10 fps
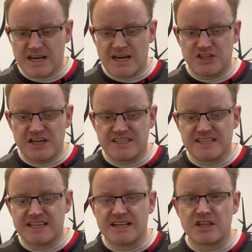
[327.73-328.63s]
And
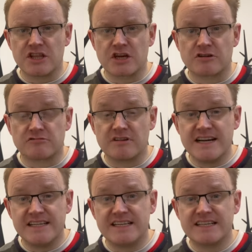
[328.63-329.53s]
Jesus said that the
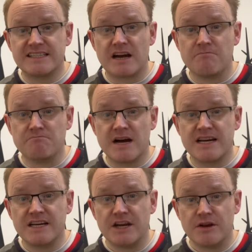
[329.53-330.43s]
greatest
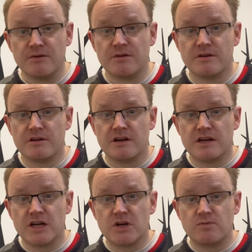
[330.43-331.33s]
among you
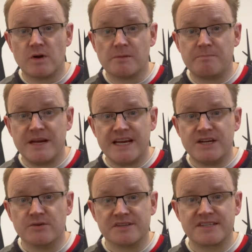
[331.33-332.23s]
will be
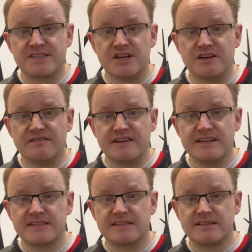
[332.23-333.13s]
your
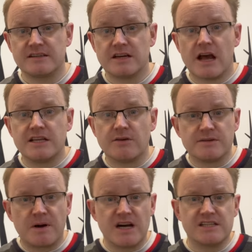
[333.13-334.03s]
servant. So
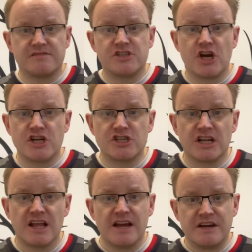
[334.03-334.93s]
as part of church
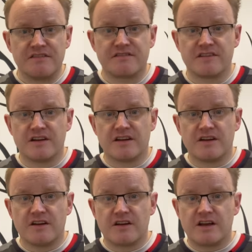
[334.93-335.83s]
life,
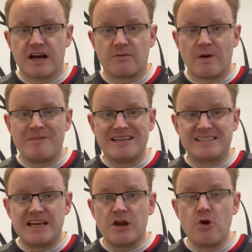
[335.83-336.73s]
when we
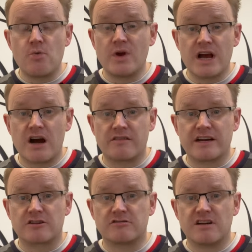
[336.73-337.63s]
see who we are
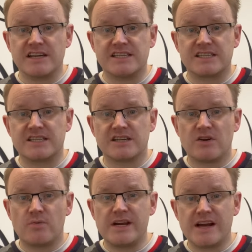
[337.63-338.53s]
in Christ,
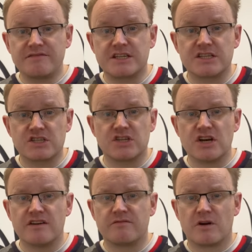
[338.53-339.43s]
we have to
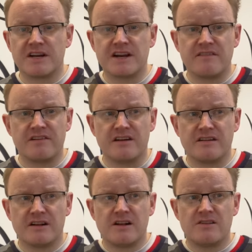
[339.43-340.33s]
serve one another,
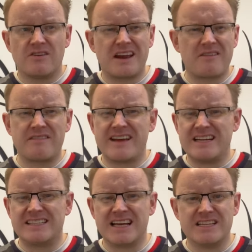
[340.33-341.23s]
not out of
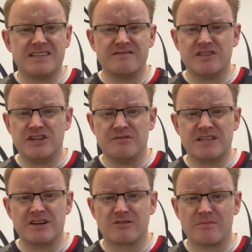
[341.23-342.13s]
any sense of
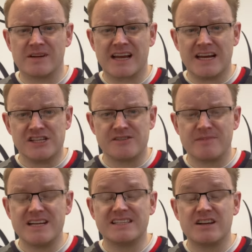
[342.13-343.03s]
duty or obligation,
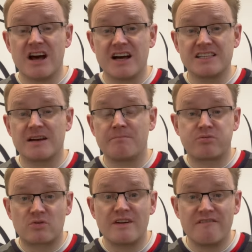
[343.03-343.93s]
but it's an utter
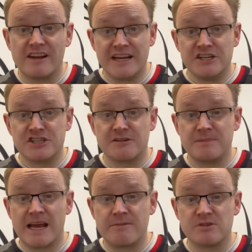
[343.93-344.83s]
privilege to
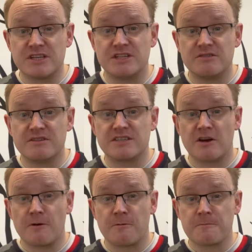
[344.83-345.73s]
be able to do
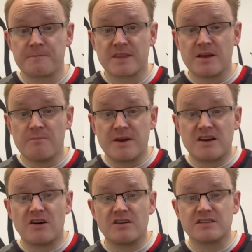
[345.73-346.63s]
so
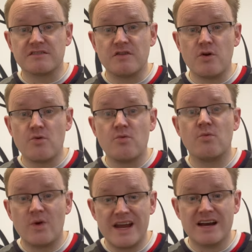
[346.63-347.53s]
because of
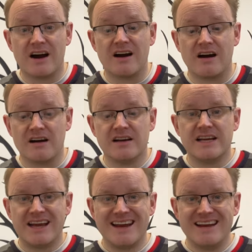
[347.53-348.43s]
who we are
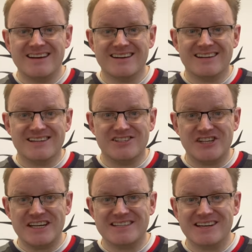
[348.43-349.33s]
in
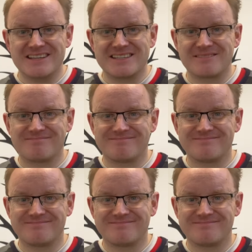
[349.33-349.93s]
Jesus.